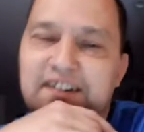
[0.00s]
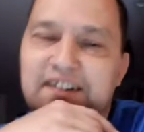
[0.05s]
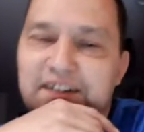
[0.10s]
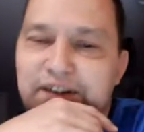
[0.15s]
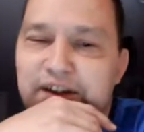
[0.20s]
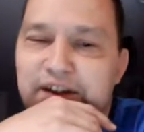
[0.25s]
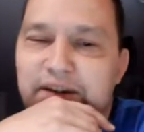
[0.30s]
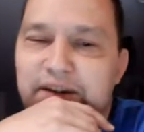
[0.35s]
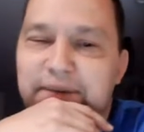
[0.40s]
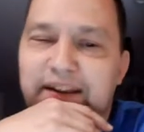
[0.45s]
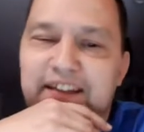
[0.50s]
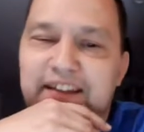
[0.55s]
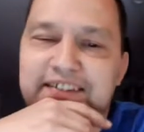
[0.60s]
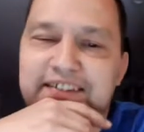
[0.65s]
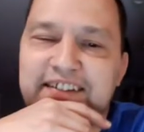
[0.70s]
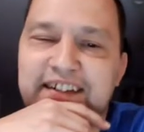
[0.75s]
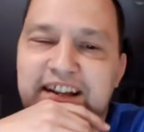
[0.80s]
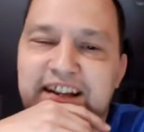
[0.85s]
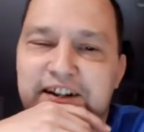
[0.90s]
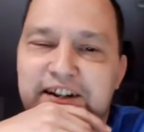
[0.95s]
So you'd be like
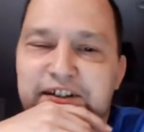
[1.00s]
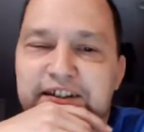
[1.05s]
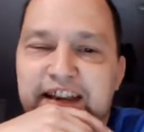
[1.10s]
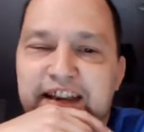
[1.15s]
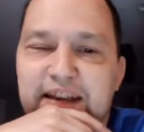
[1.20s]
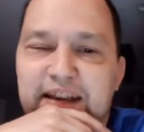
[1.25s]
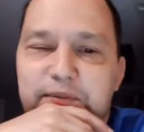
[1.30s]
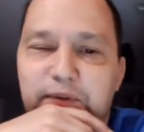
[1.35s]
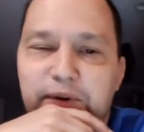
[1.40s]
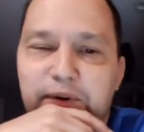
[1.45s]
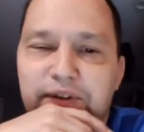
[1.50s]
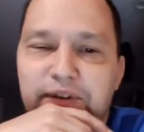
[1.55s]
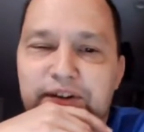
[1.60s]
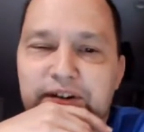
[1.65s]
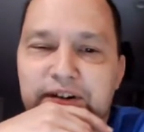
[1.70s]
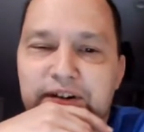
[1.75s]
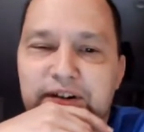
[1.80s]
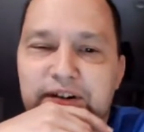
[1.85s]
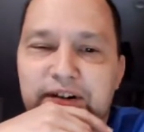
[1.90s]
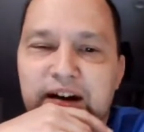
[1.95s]
sitting at your table with
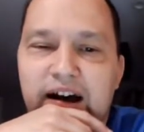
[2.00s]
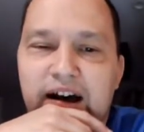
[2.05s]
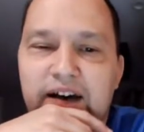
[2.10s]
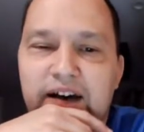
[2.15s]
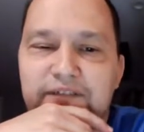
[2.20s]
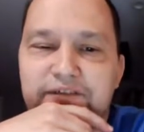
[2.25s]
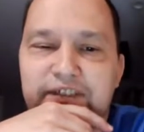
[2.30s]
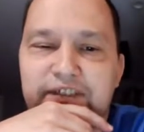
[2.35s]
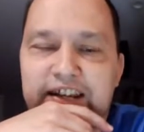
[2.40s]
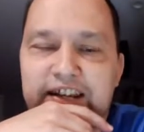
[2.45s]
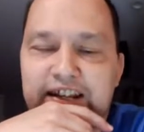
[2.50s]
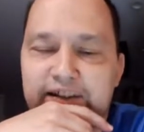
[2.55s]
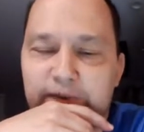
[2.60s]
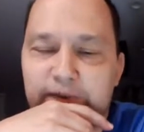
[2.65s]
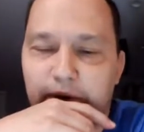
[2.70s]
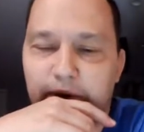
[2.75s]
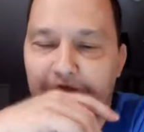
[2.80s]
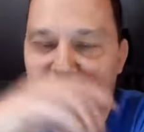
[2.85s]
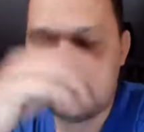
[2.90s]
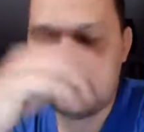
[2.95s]
your feet in the
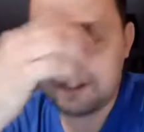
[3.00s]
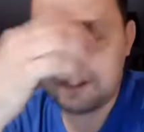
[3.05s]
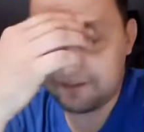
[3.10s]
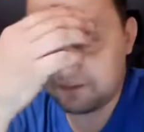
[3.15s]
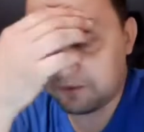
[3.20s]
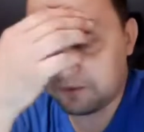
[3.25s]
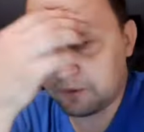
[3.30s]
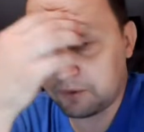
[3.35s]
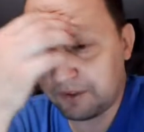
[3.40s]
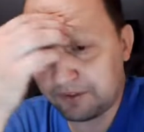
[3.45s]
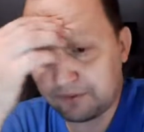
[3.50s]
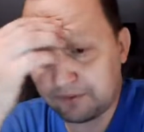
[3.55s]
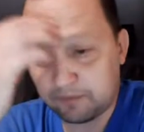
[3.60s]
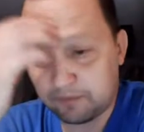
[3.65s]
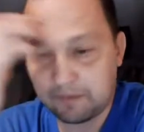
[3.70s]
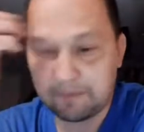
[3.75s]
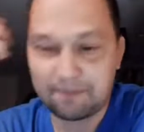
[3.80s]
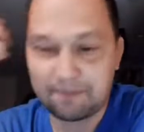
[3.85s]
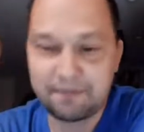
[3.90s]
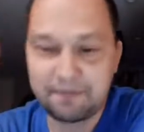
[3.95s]
water, and you have koi
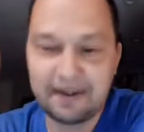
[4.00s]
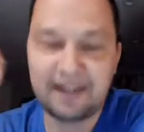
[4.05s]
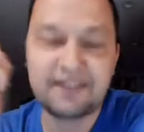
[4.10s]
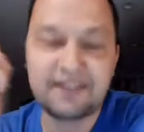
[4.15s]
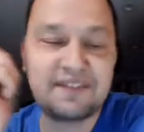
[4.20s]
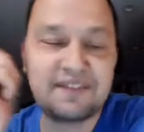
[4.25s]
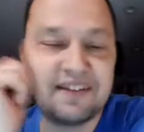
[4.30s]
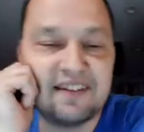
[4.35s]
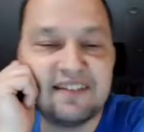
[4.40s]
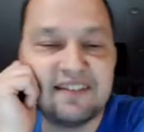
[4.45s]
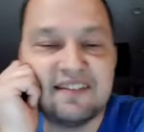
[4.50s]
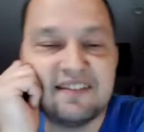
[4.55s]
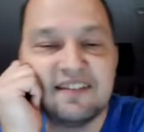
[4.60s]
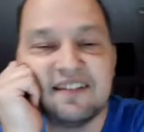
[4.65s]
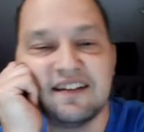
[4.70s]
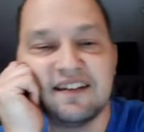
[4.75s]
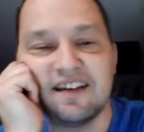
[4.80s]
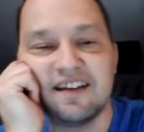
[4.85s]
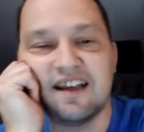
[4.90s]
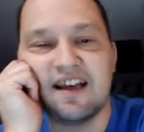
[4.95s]
swimming past it.
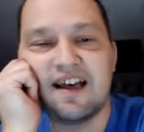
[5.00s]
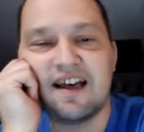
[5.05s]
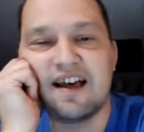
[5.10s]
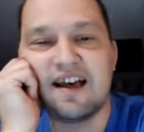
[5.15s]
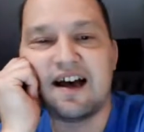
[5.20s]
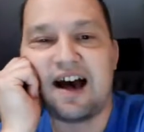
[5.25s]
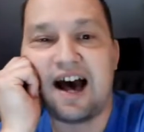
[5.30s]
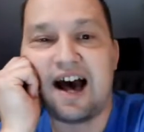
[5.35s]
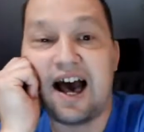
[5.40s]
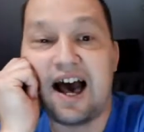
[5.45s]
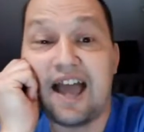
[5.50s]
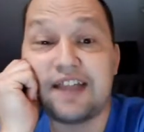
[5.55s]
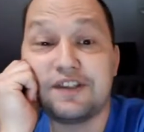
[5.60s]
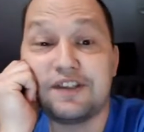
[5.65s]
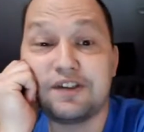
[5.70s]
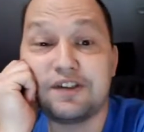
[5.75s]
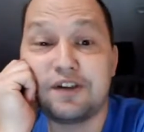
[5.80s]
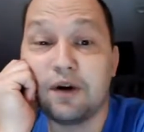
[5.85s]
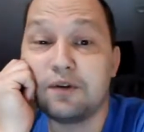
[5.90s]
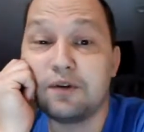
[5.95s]
I
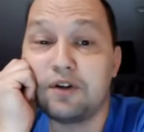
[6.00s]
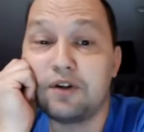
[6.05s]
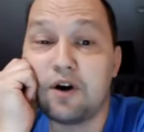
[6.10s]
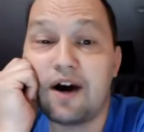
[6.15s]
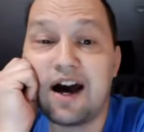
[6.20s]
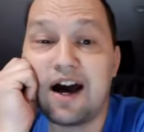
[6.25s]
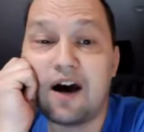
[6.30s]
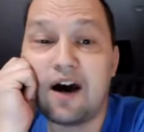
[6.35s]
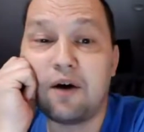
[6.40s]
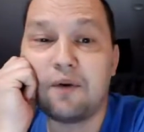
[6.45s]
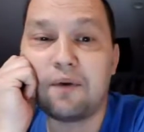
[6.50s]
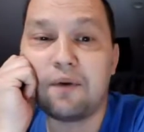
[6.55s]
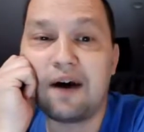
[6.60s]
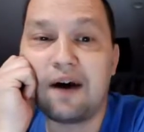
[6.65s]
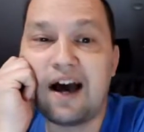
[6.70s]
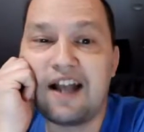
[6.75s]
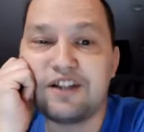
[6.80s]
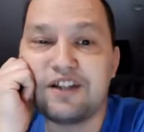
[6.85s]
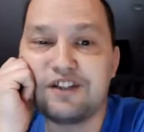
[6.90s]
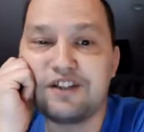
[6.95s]
don't know how
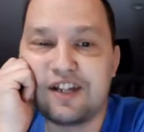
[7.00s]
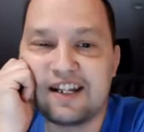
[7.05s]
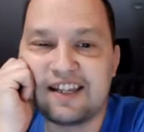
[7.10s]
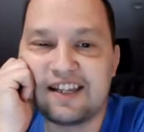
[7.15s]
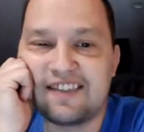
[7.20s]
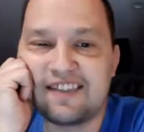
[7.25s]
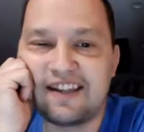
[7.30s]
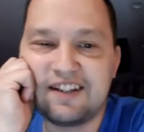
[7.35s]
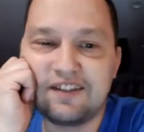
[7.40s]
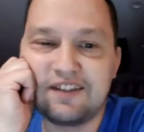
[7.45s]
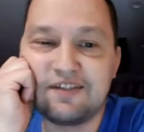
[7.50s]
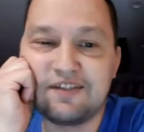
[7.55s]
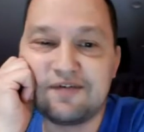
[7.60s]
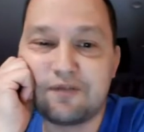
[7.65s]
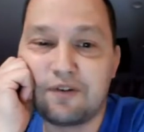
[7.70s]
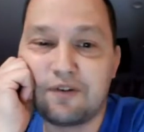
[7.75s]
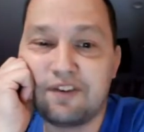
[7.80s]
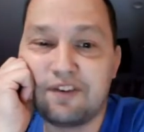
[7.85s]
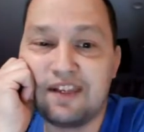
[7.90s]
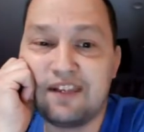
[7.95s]
hygienic that is
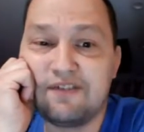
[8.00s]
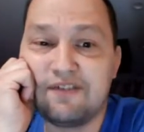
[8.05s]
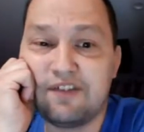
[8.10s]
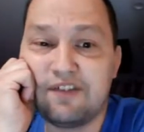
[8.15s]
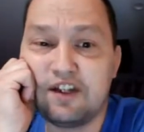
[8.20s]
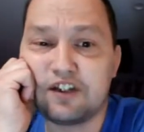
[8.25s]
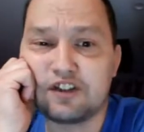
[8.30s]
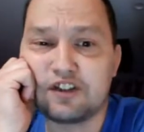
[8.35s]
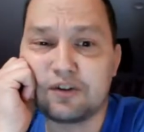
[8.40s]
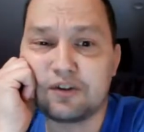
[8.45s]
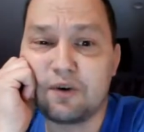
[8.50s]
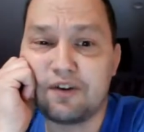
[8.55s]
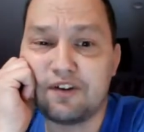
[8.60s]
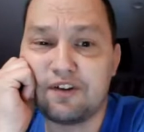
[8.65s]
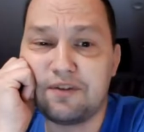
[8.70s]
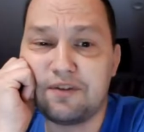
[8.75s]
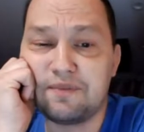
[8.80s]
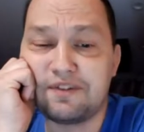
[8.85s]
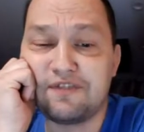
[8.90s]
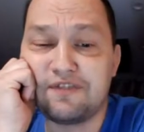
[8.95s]
for the fish or the
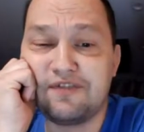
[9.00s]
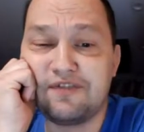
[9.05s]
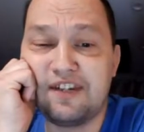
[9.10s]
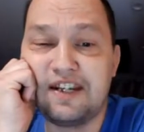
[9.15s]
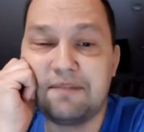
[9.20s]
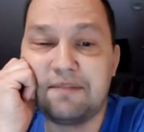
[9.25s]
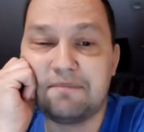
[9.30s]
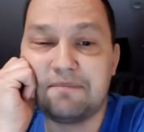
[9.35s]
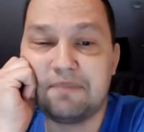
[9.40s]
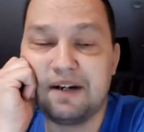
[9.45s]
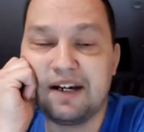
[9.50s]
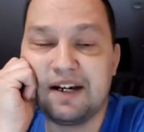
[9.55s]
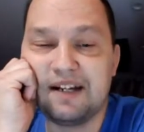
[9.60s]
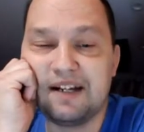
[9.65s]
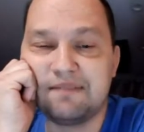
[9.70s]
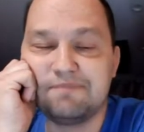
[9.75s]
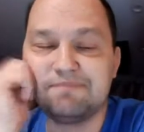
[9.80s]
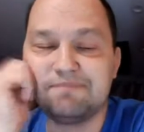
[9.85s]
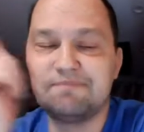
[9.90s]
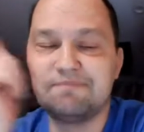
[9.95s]
human's feet,
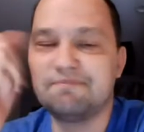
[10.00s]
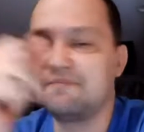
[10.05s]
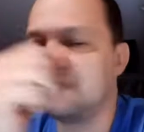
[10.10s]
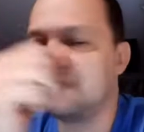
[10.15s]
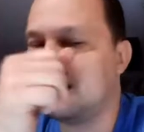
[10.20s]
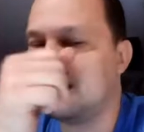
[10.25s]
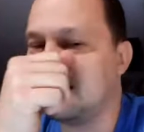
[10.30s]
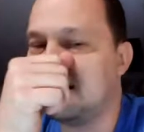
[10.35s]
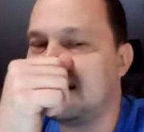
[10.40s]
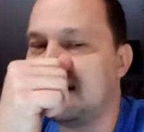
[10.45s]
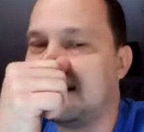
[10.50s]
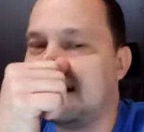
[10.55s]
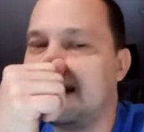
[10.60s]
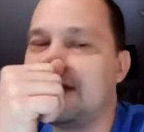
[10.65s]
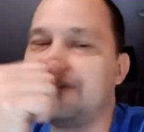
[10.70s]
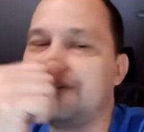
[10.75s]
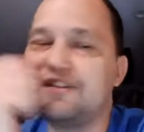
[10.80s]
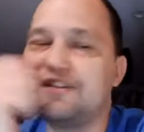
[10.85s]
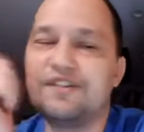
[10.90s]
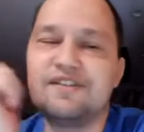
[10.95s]
but
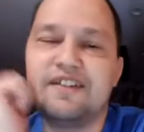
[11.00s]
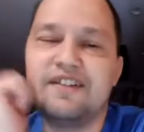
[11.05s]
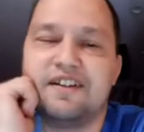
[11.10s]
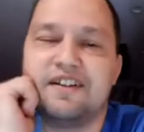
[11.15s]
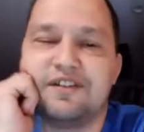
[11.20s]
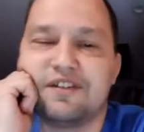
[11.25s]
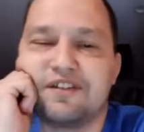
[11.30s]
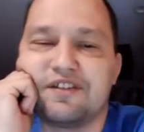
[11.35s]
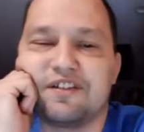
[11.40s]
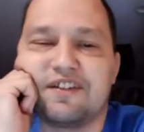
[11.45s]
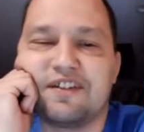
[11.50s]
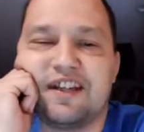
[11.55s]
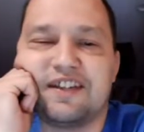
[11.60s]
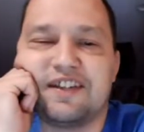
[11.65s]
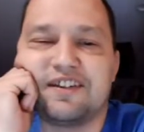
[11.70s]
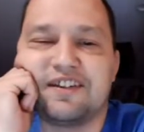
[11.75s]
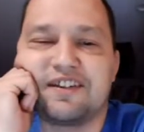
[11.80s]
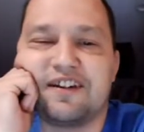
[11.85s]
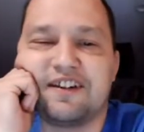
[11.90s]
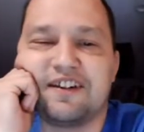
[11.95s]

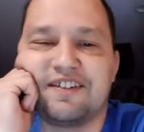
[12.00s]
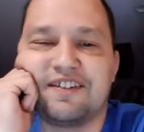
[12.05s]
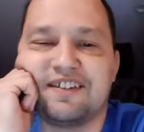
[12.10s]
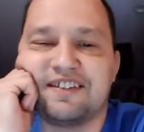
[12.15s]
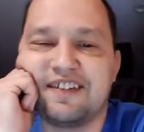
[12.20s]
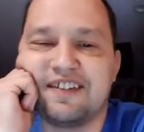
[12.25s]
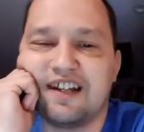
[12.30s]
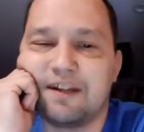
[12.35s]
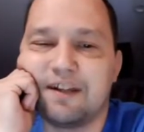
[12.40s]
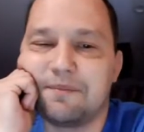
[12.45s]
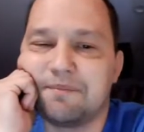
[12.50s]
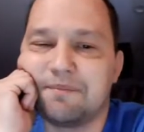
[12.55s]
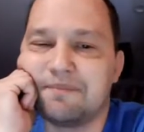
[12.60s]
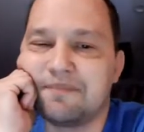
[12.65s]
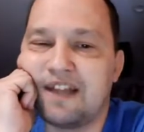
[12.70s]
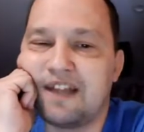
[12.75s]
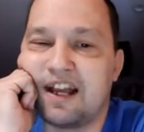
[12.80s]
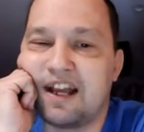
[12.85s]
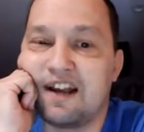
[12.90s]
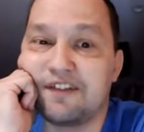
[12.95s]
it's a crazy setup
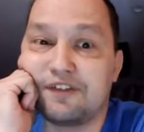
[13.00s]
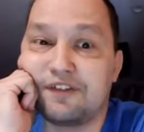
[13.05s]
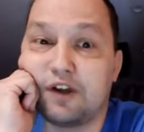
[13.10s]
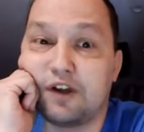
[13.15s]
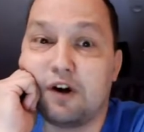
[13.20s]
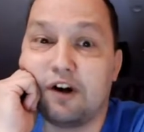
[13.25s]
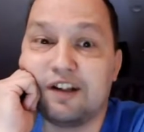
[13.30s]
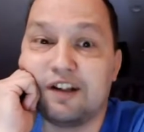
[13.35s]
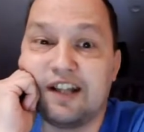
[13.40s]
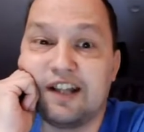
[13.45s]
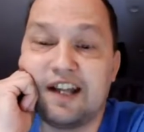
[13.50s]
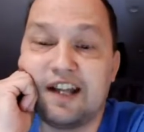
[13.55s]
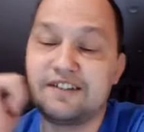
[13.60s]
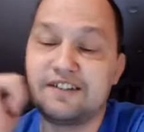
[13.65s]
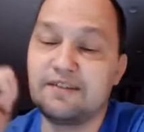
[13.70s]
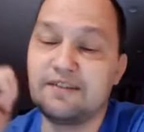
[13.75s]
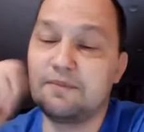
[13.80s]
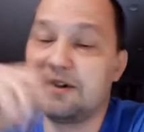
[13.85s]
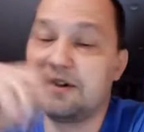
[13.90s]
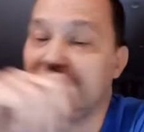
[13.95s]
that I saw online
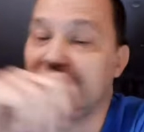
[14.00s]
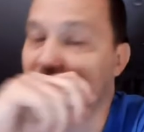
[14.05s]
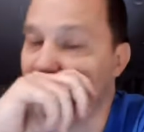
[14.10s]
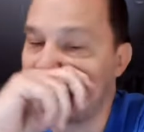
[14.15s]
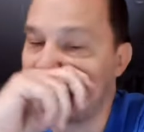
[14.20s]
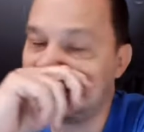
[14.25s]
somewhere.